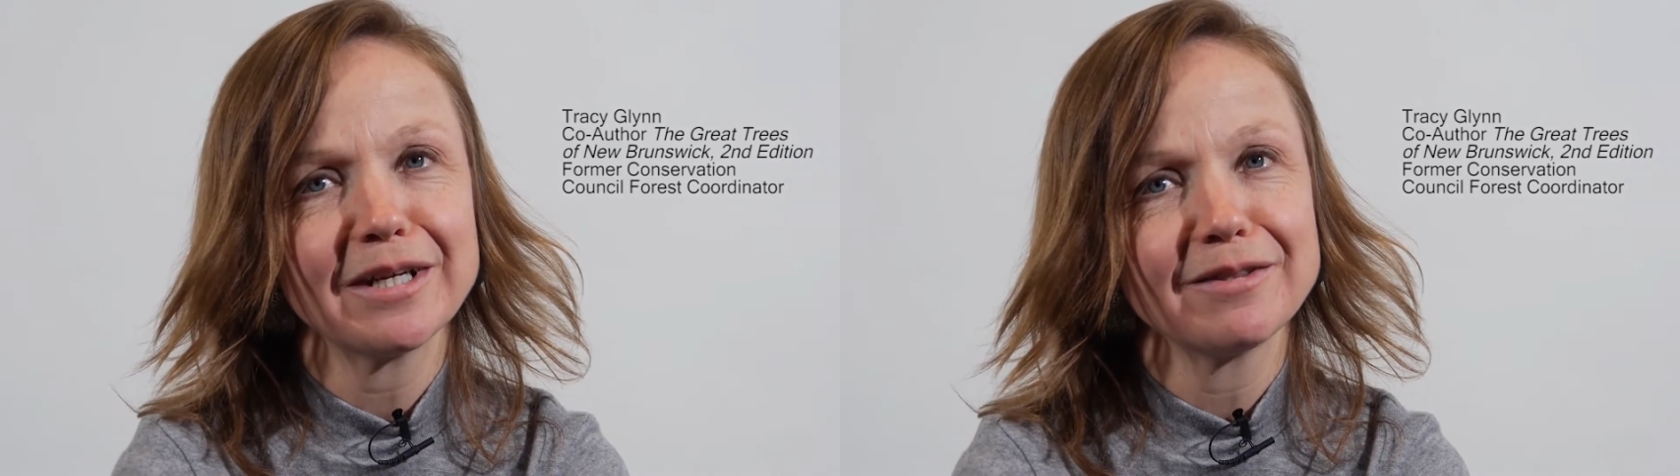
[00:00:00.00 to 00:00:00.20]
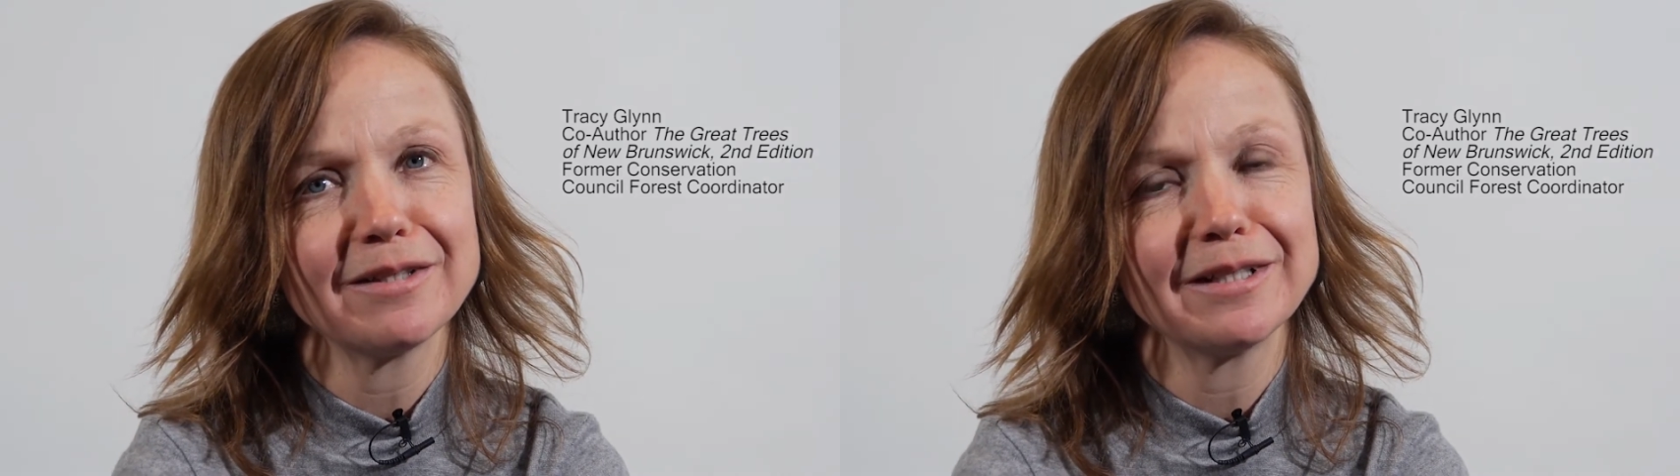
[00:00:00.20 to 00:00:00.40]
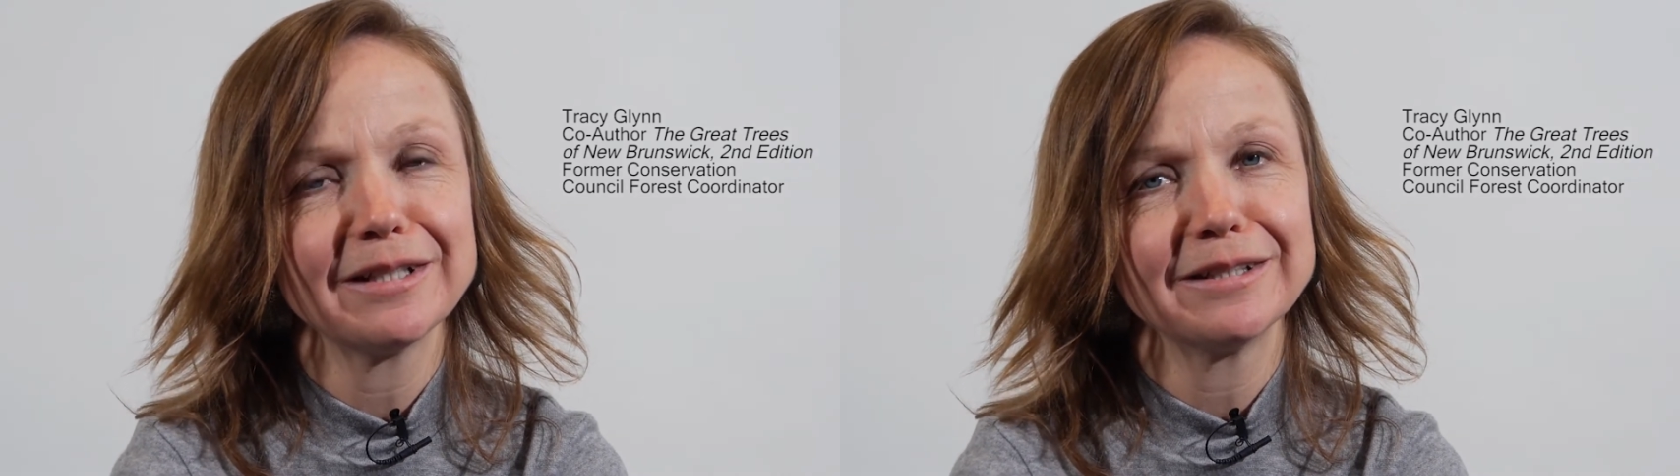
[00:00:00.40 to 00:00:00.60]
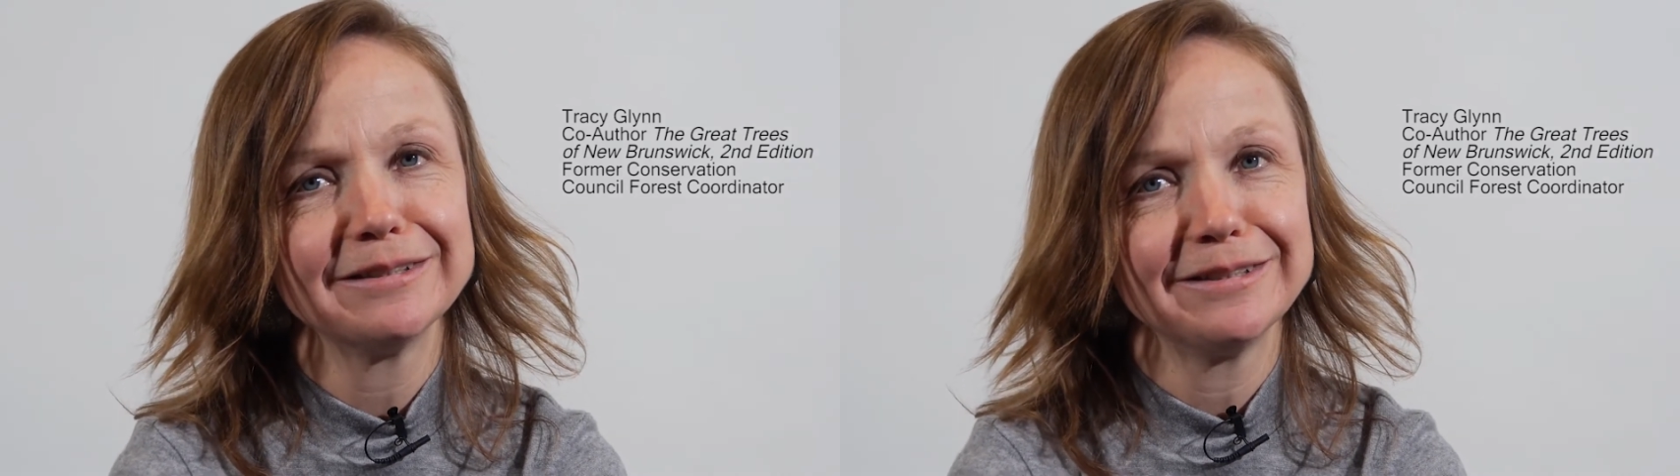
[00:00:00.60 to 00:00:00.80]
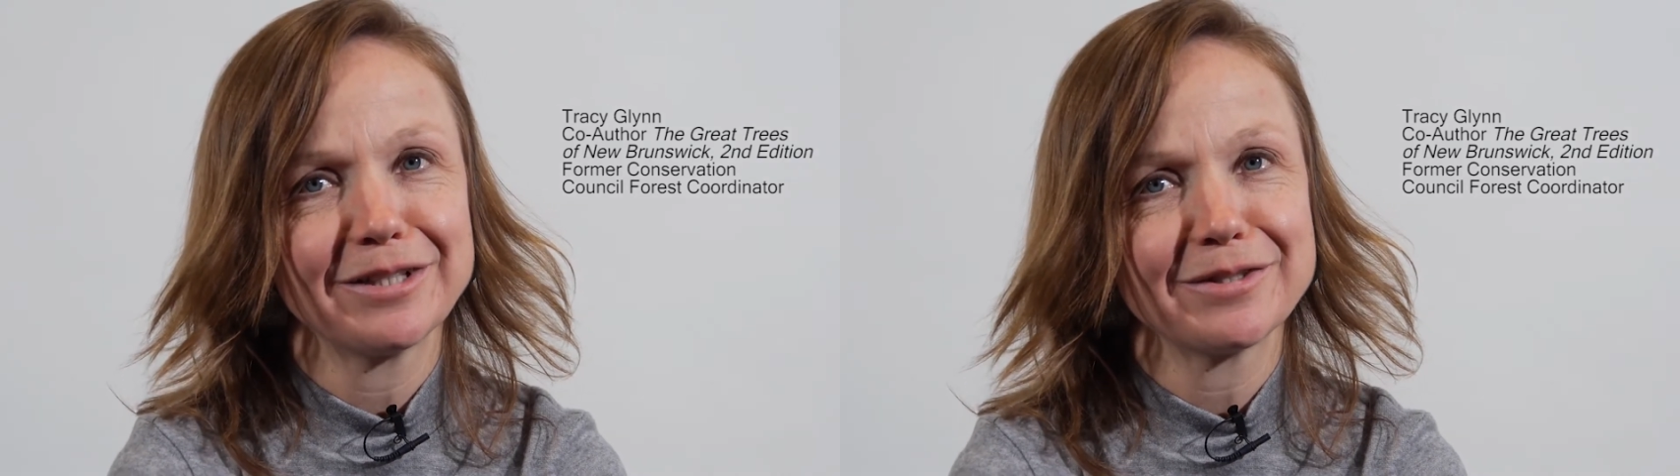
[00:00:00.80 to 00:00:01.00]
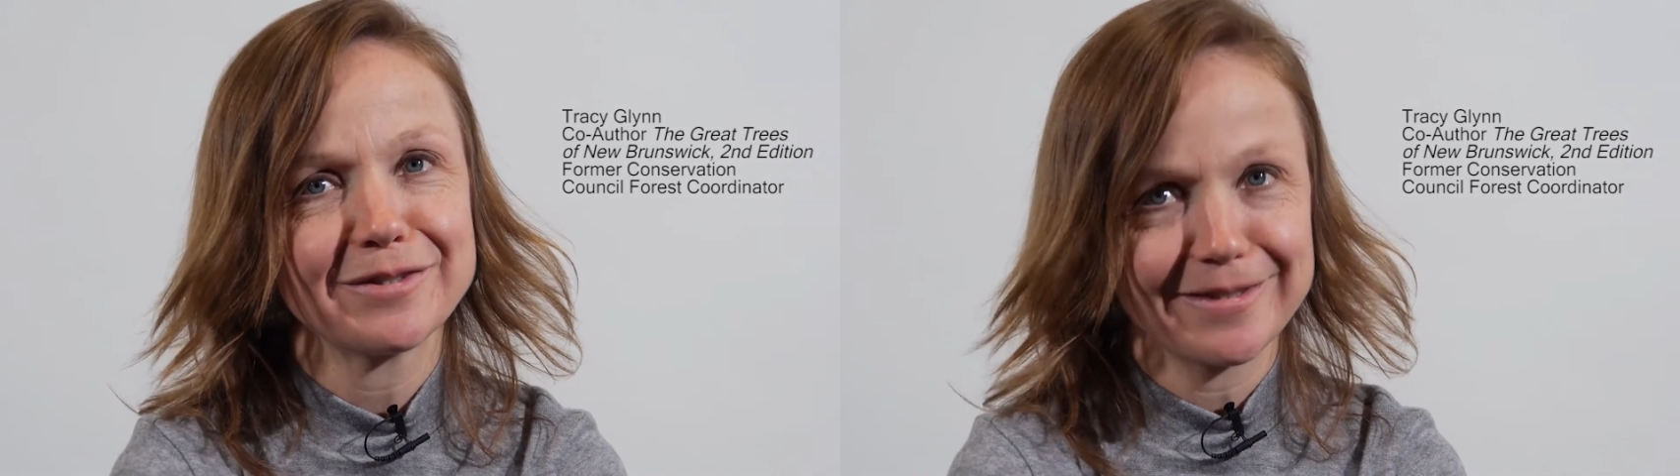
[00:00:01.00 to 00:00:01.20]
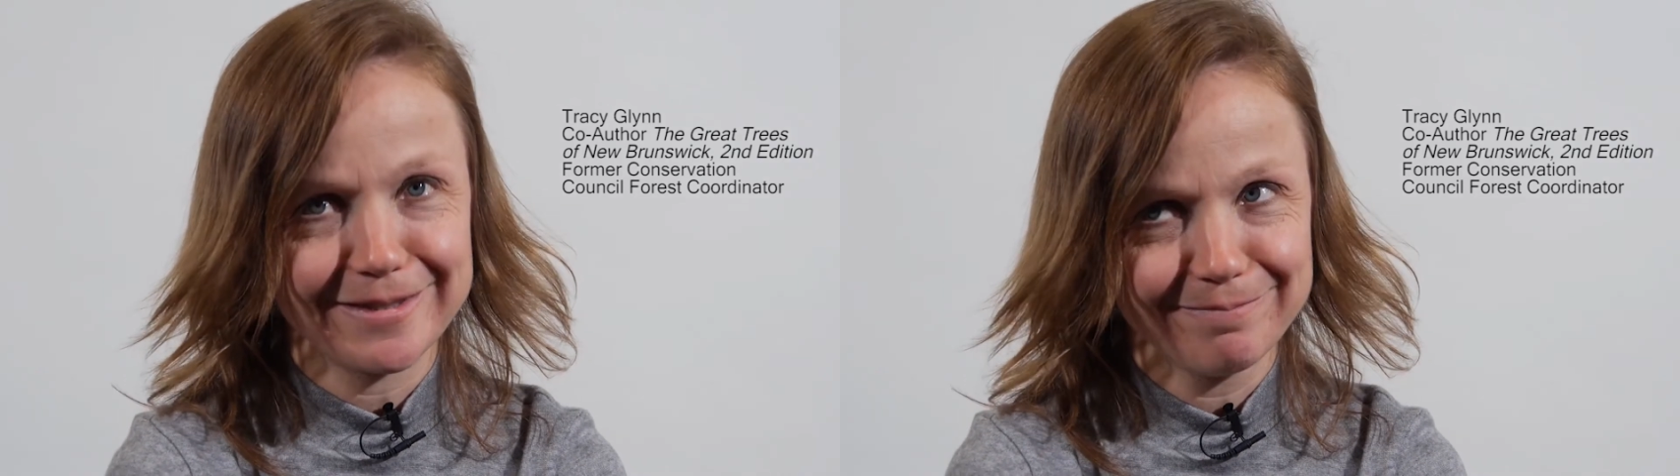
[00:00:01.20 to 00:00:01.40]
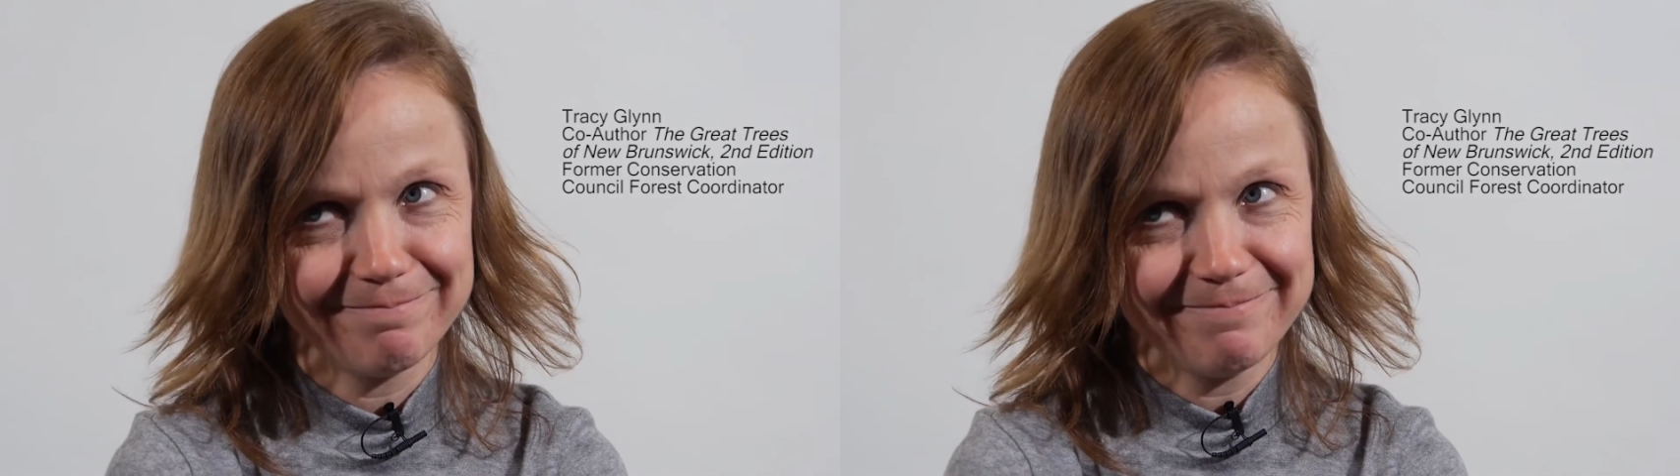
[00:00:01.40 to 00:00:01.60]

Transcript: I think it does